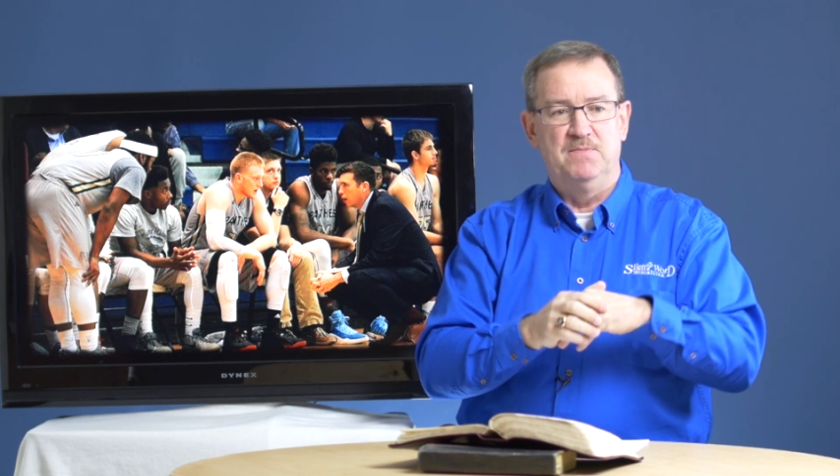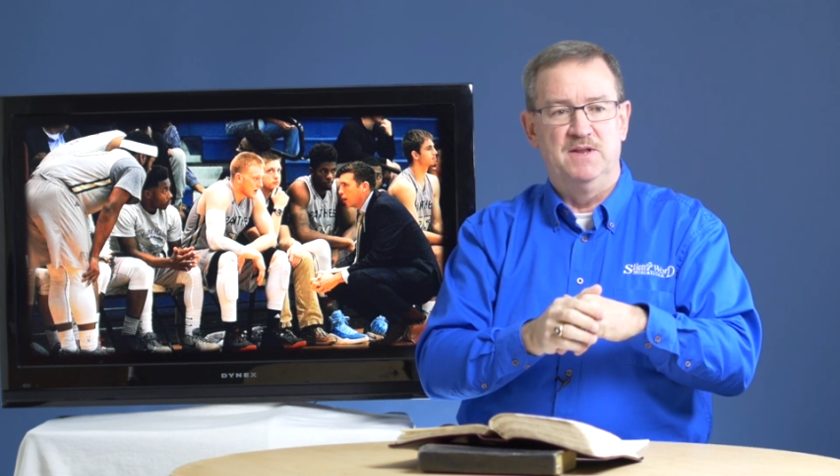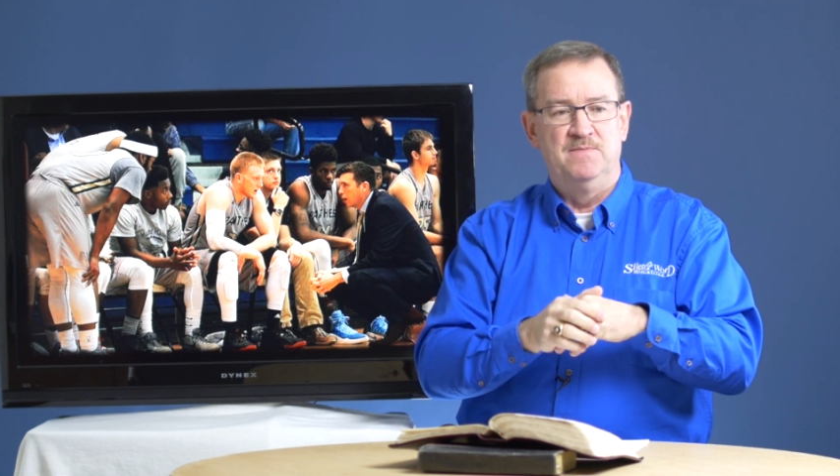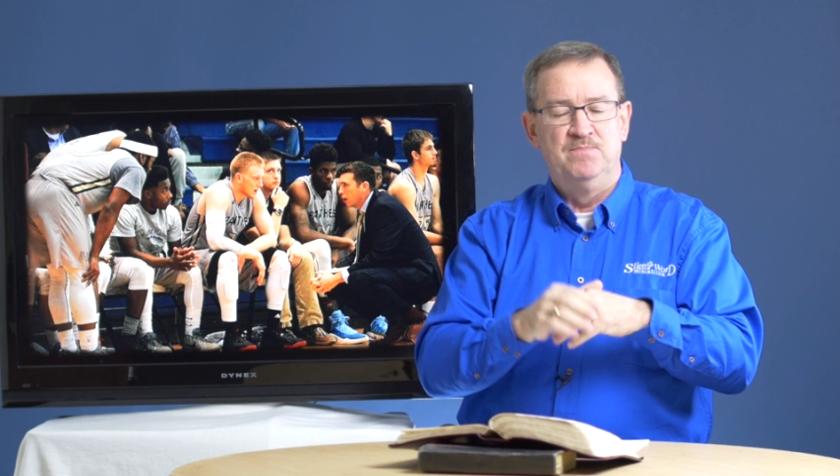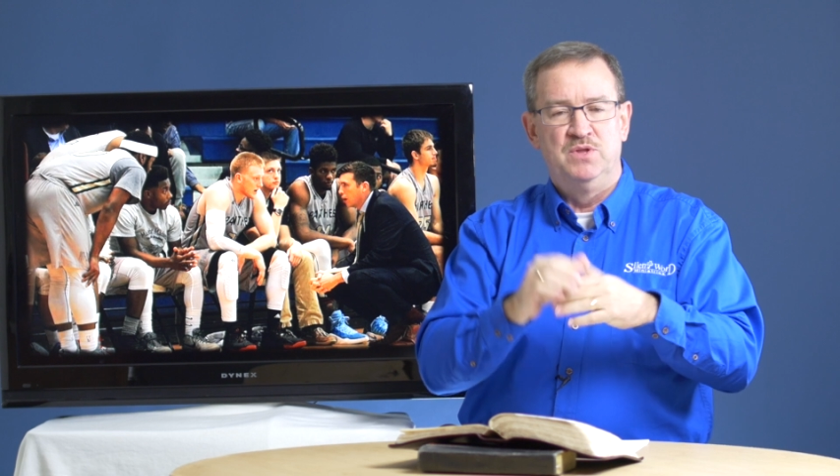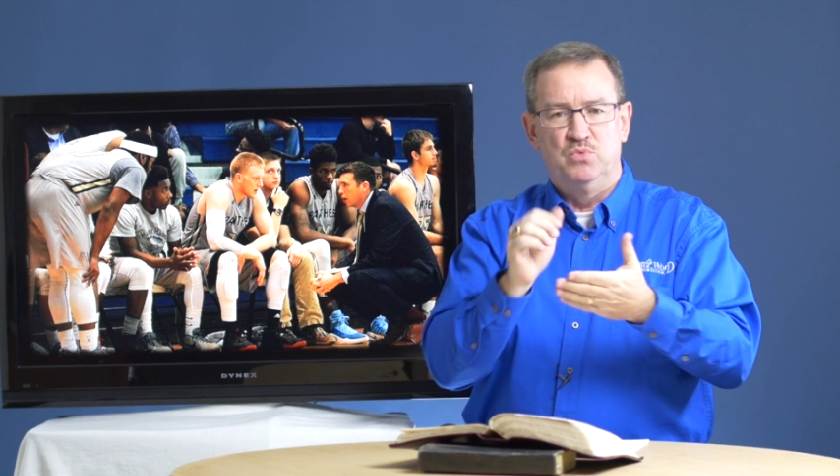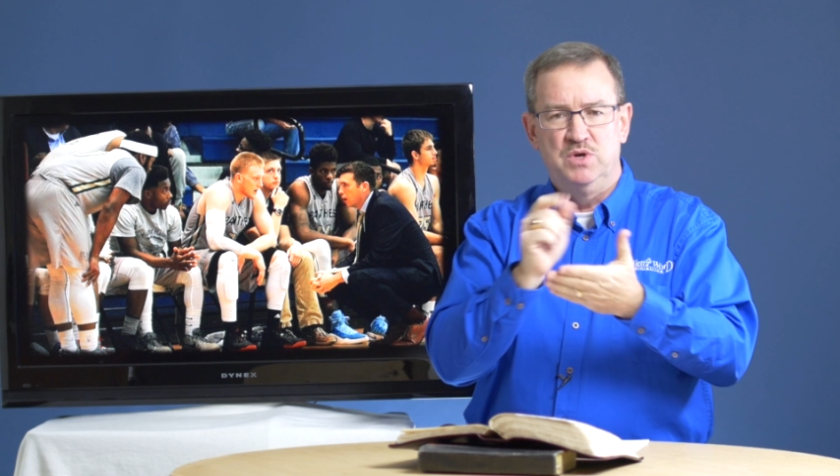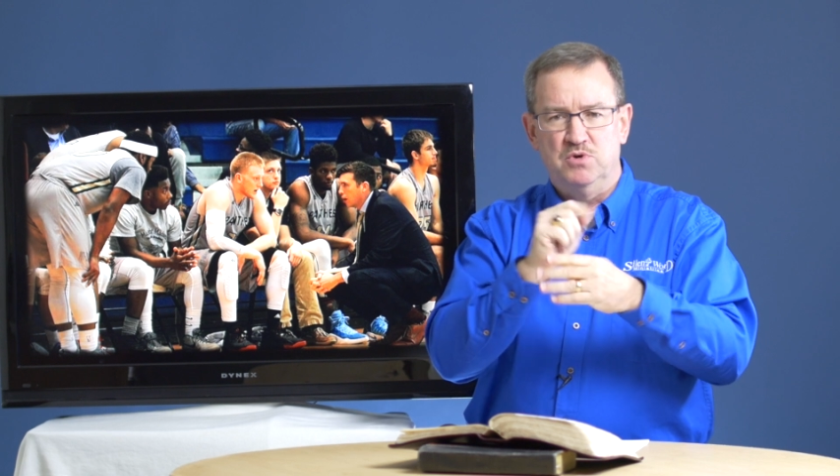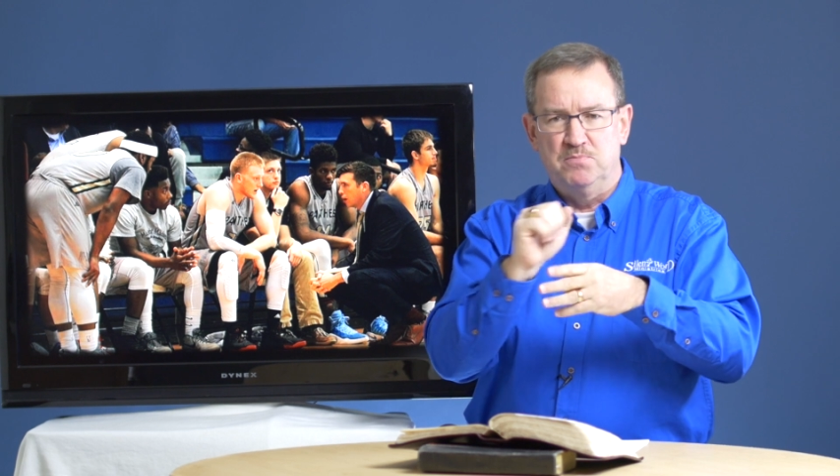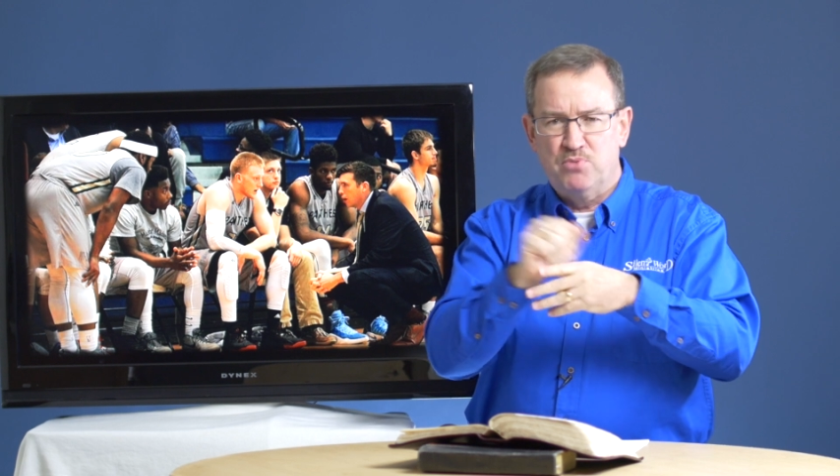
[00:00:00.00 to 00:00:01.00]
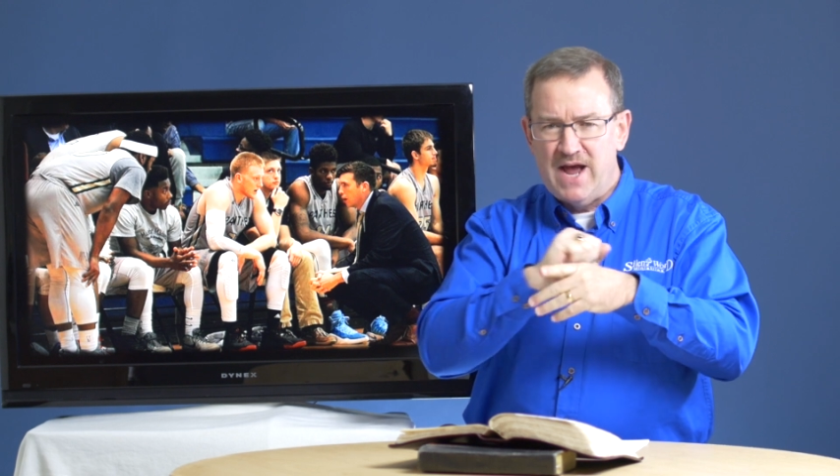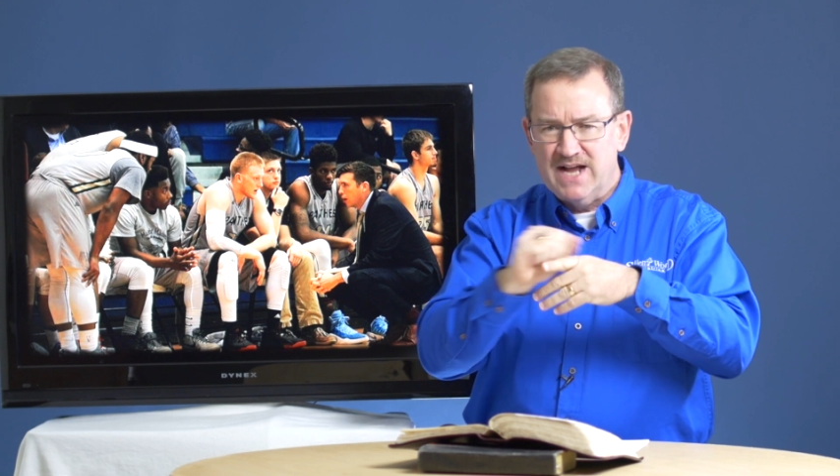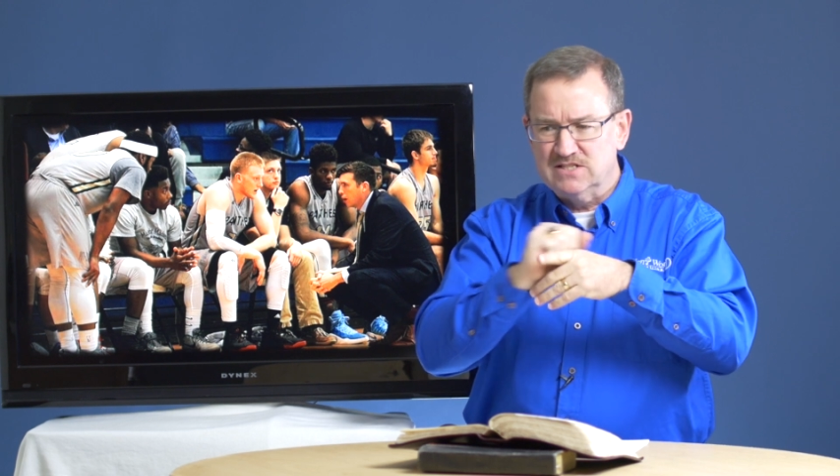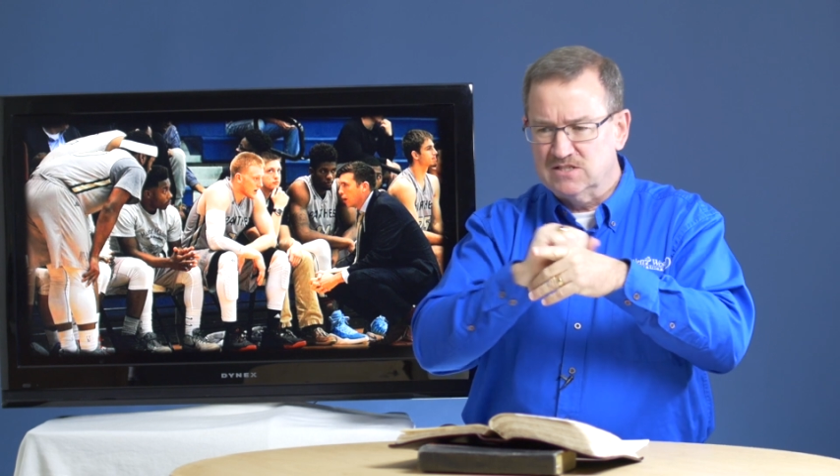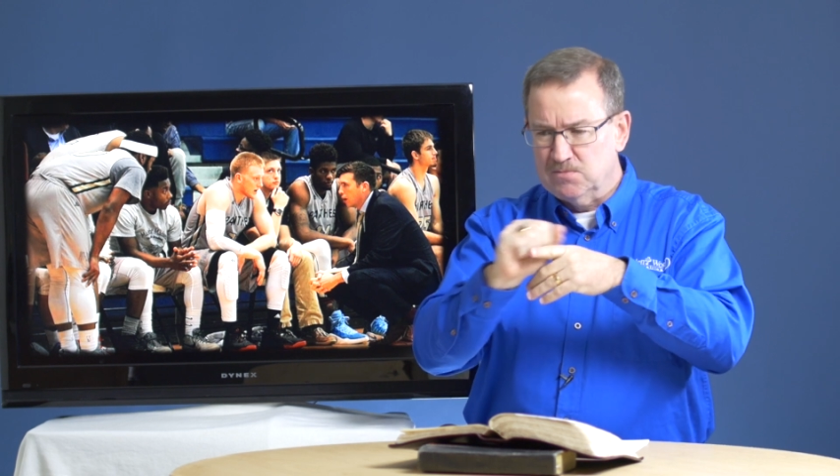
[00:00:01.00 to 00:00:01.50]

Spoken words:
And we would practice.